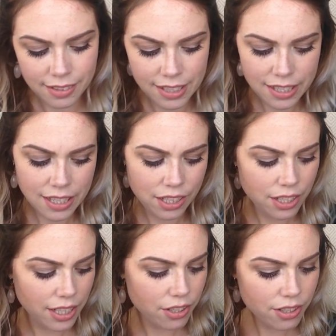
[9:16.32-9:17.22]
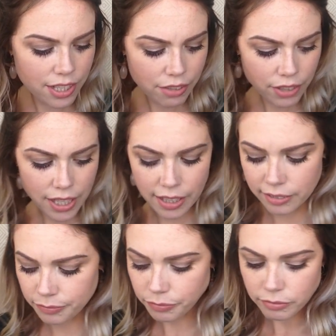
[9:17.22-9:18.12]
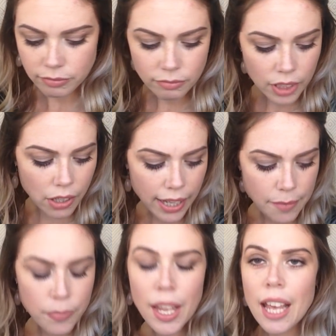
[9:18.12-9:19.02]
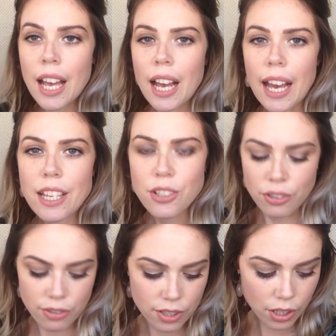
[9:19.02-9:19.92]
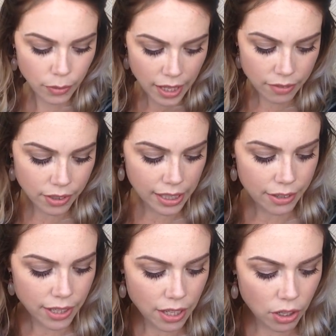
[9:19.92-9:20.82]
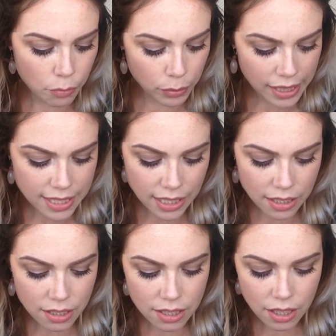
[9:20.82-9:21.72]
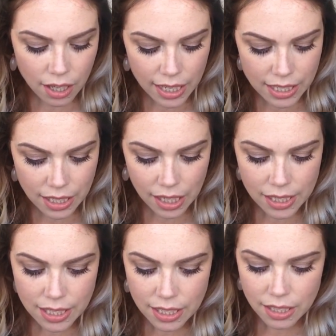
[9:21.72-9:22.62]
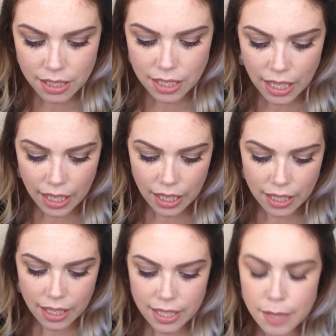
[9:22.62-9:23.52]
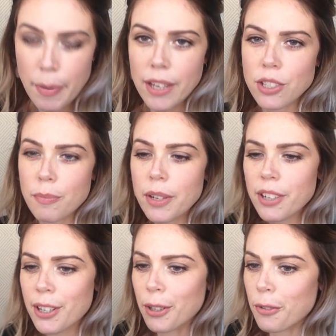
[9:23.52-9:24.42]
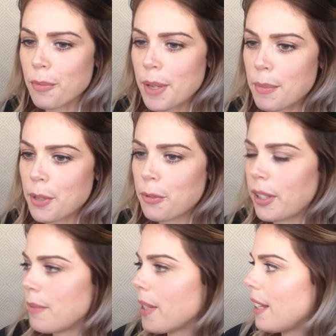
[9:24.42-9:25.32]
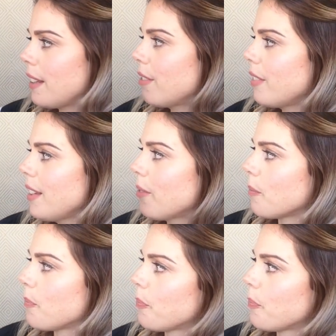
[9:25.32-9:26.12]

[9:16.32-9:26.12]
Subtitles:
Such an interesting reading. Okay, angels, can we have clarity on blessing in disguise, innocence, and expect a miracle for my beautiful MK love fam?